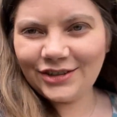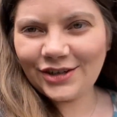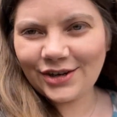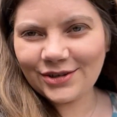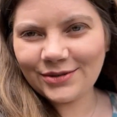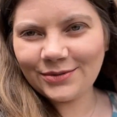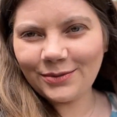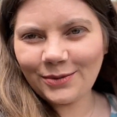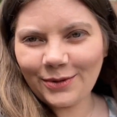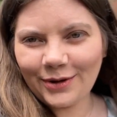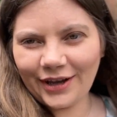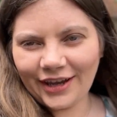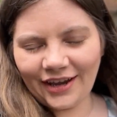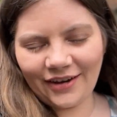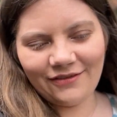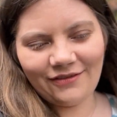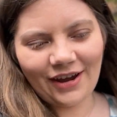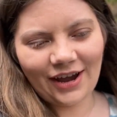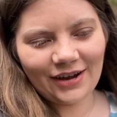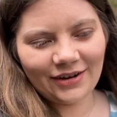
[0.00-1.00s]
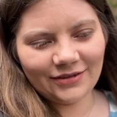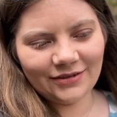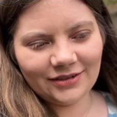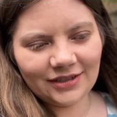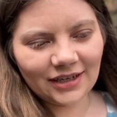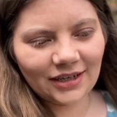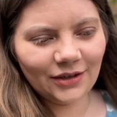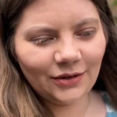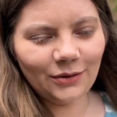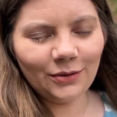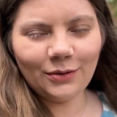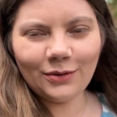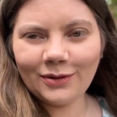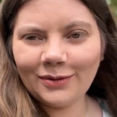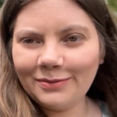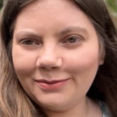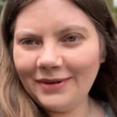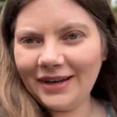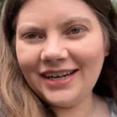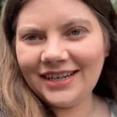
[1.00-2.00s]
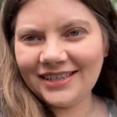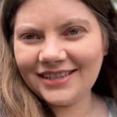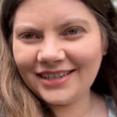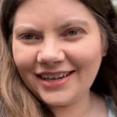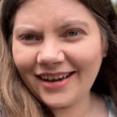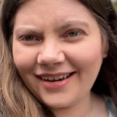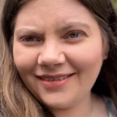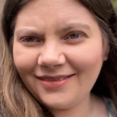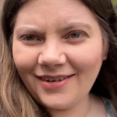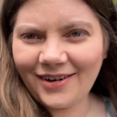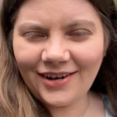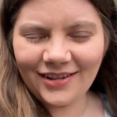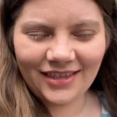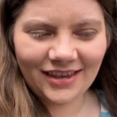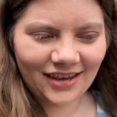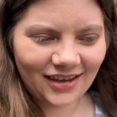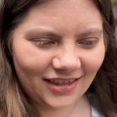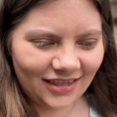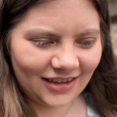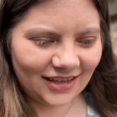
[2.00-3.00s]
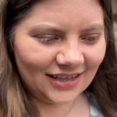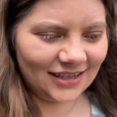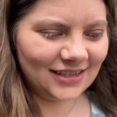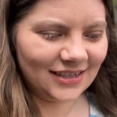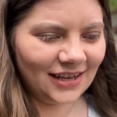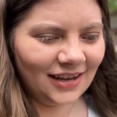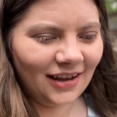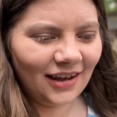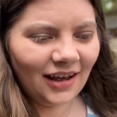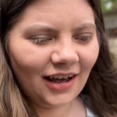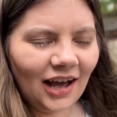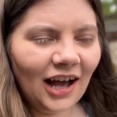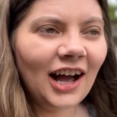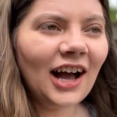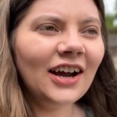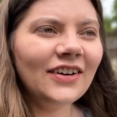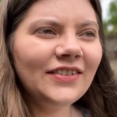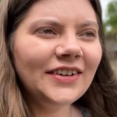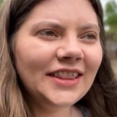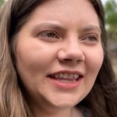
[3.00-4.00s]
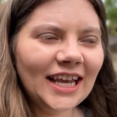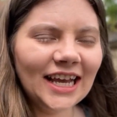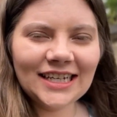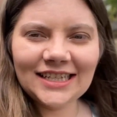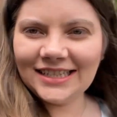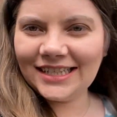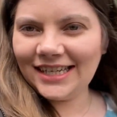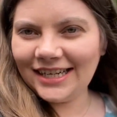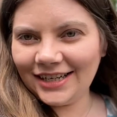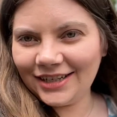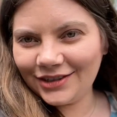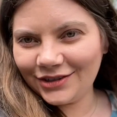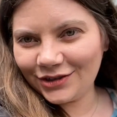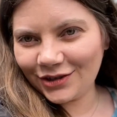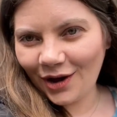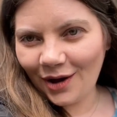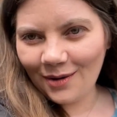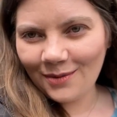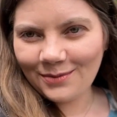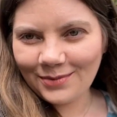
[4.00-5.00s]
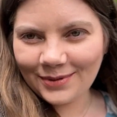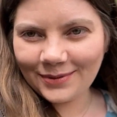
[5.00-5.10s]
just walking around York Minster while the others are in the antique shop.